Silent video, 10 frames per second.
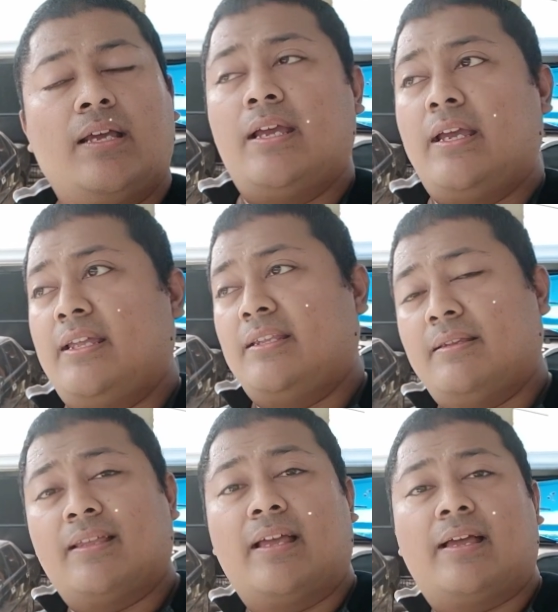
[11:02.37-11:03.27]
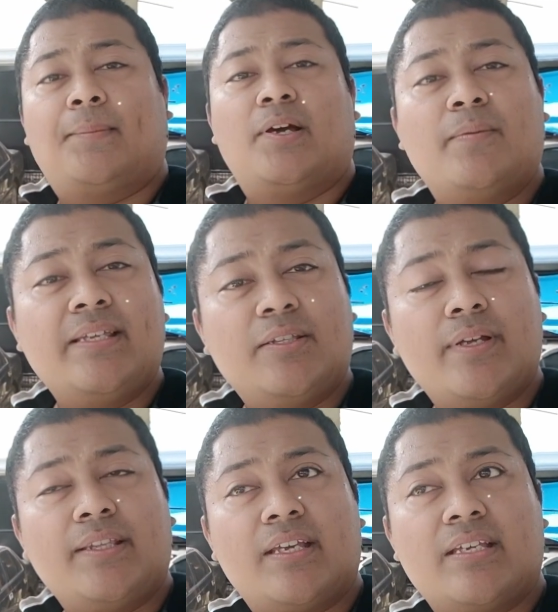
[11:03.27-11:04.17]
and I'm gonna be
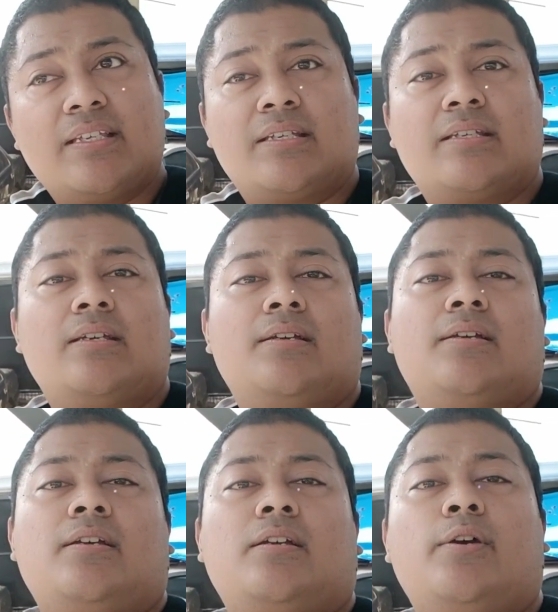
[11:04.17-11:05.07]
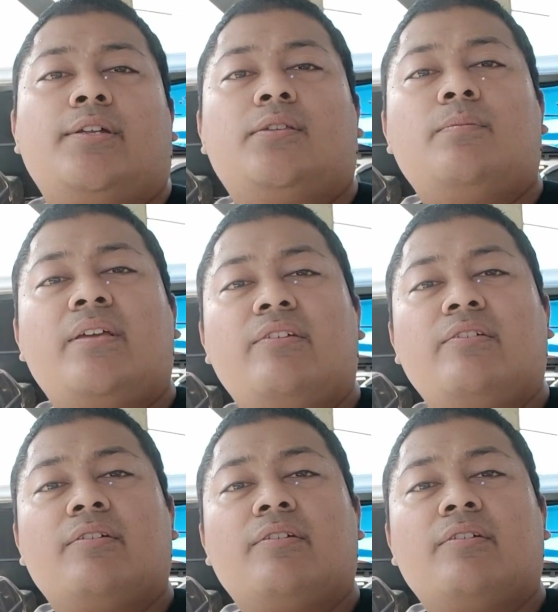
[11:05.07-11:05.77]
doing this. Going to be